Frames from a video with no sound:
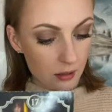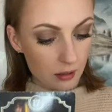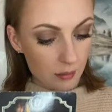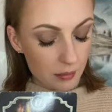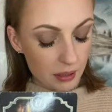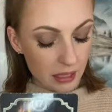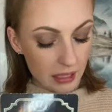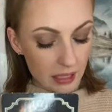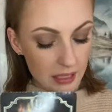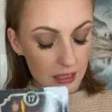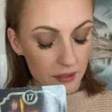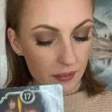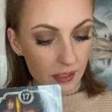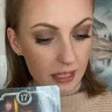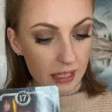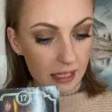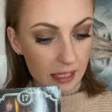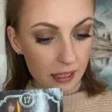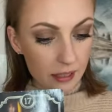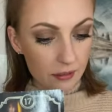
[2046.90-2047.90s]
Because of a
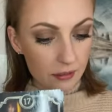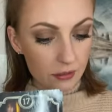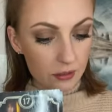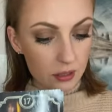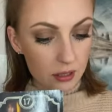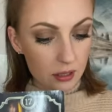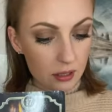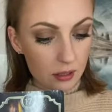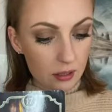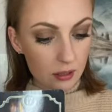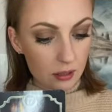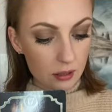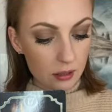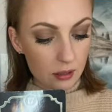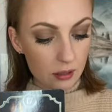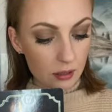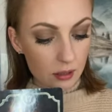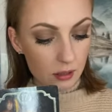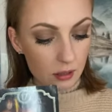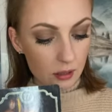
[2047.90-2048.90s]
gift.
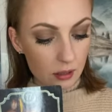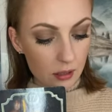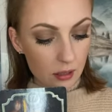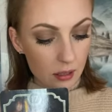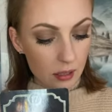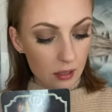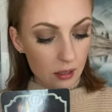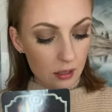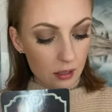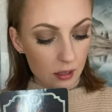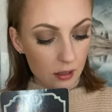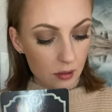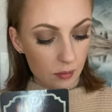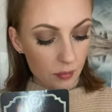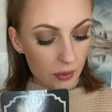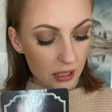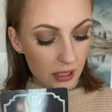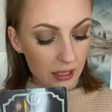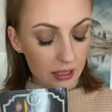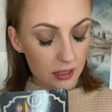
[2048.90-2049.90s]

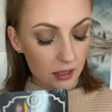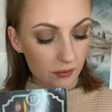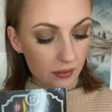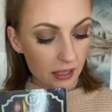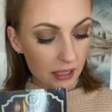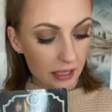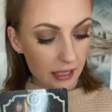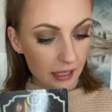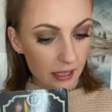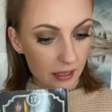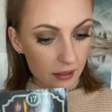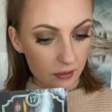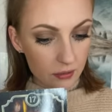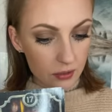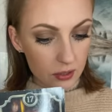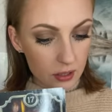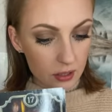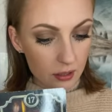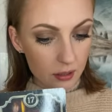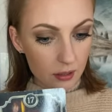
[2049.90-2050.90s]
Because of a
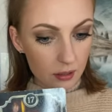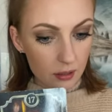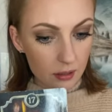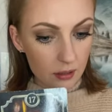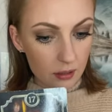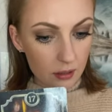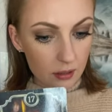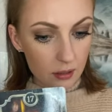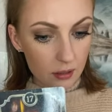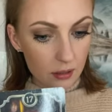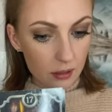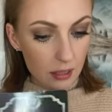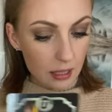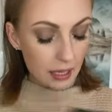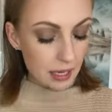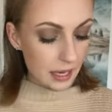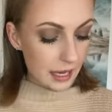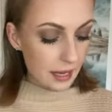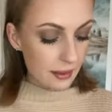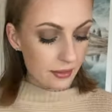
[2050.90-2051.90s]
gift.
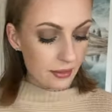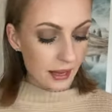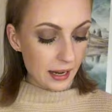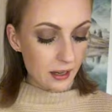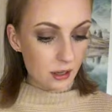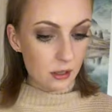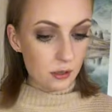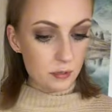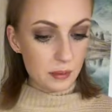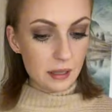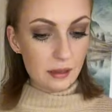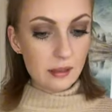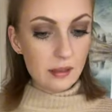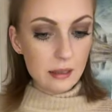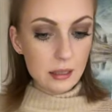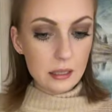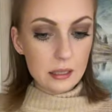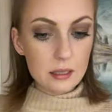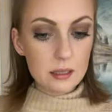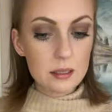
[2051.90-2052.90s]
And that could be
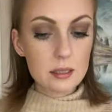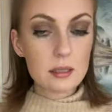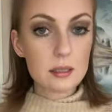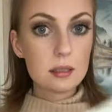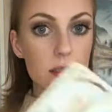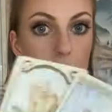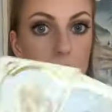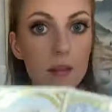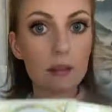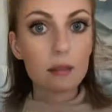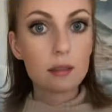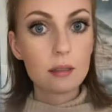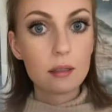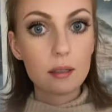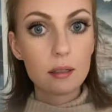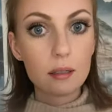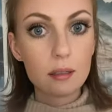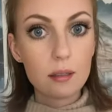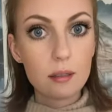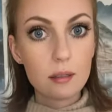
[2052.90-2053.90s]
this.
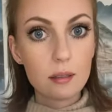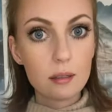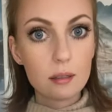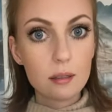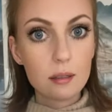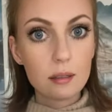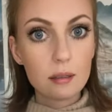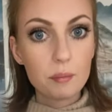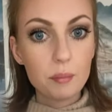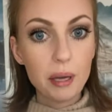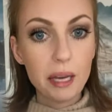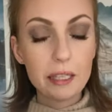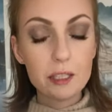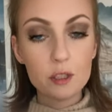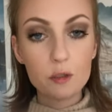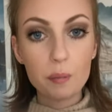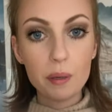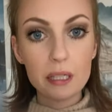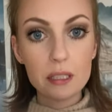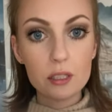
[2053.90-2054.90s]
Page
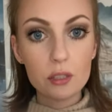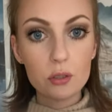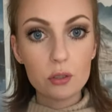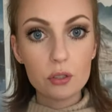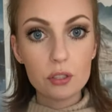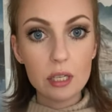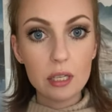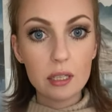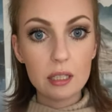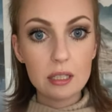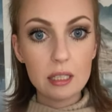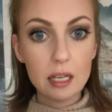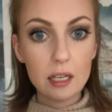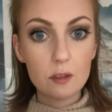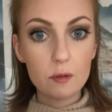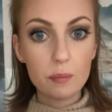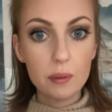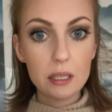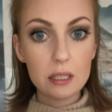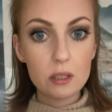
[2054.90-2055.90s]
of Pentacles and the Ten
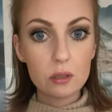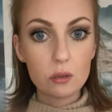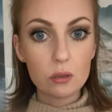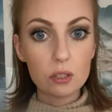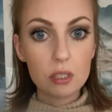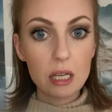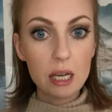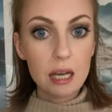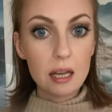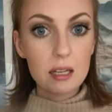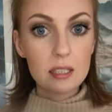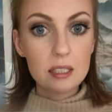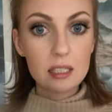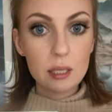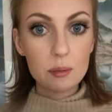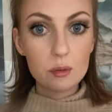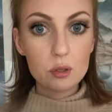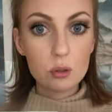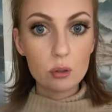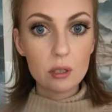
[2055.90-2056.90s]
of Pentacles.
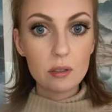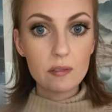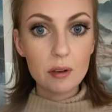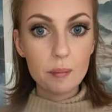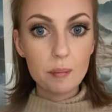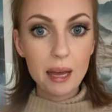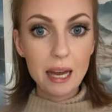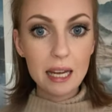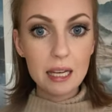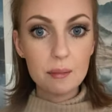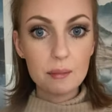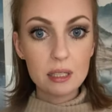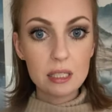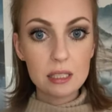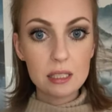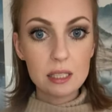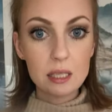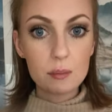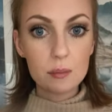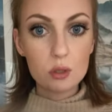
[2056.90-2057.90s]
Some sort of a
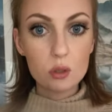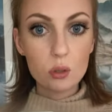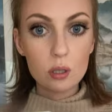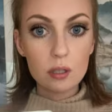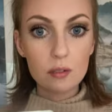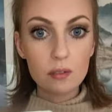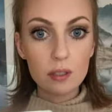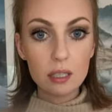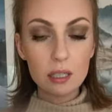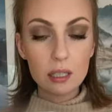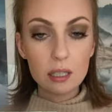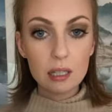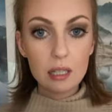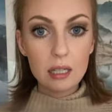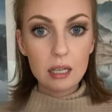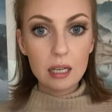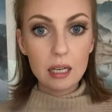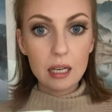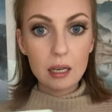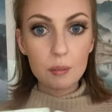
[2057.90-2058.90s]
payment, some sort of a,
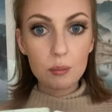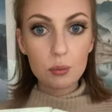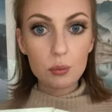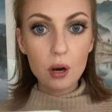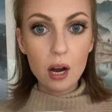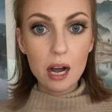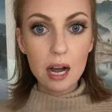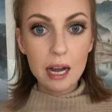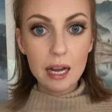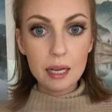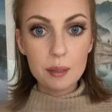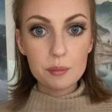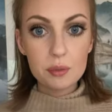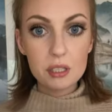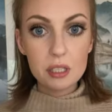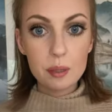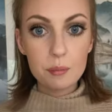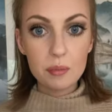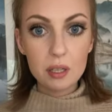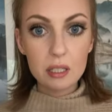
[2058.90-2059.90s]
a bribe,
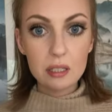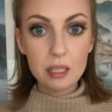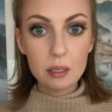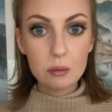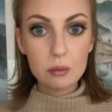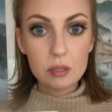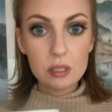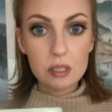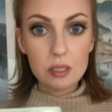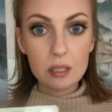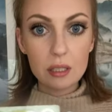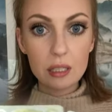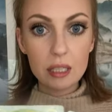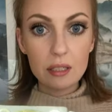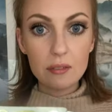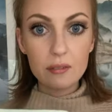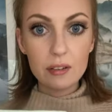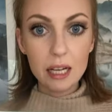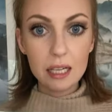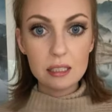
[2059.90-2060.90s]
something that was
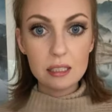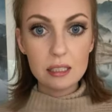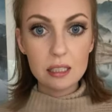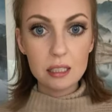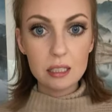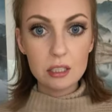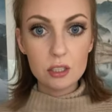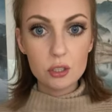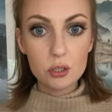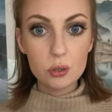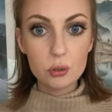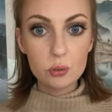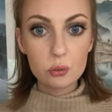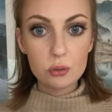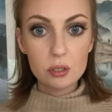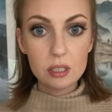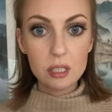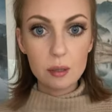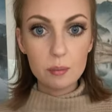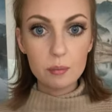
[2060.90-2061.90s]
invested into,
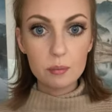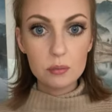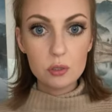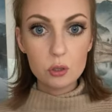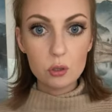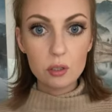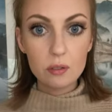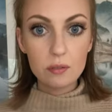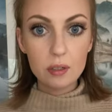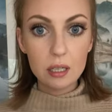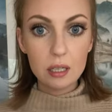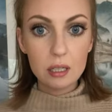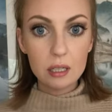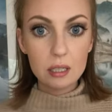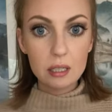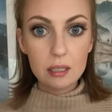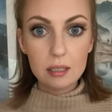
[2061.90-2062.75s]
some sort of a